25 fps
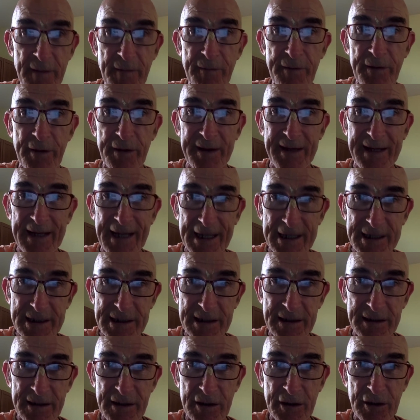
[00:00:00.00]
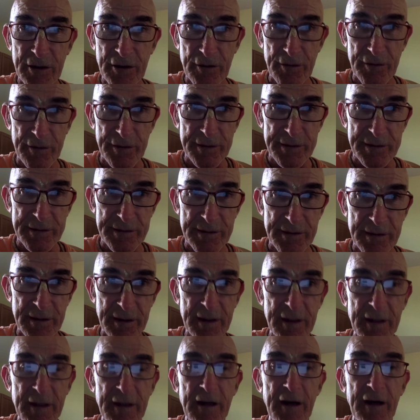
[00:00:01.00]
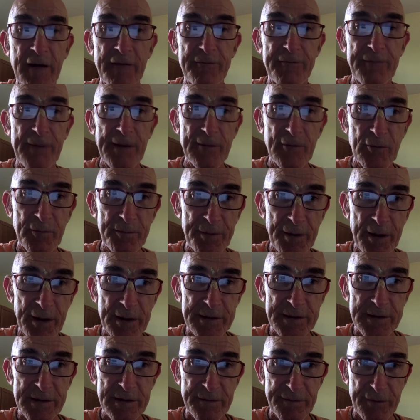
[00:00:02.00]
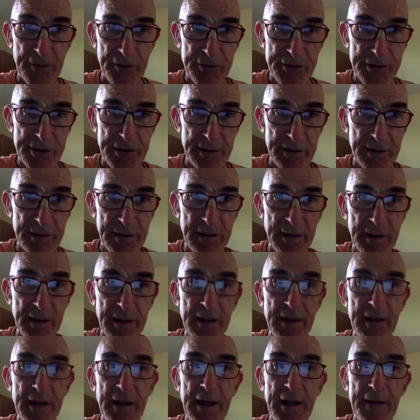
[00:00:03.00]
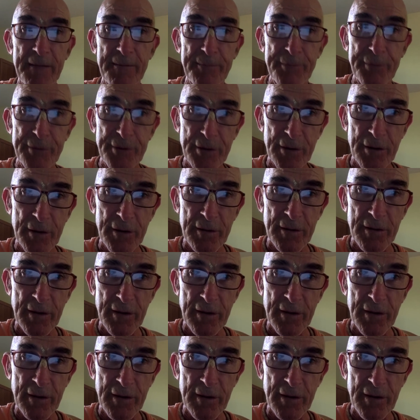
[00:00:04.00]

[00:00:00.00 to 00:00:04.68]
They're catching the current of Prabhupada's devotion and pure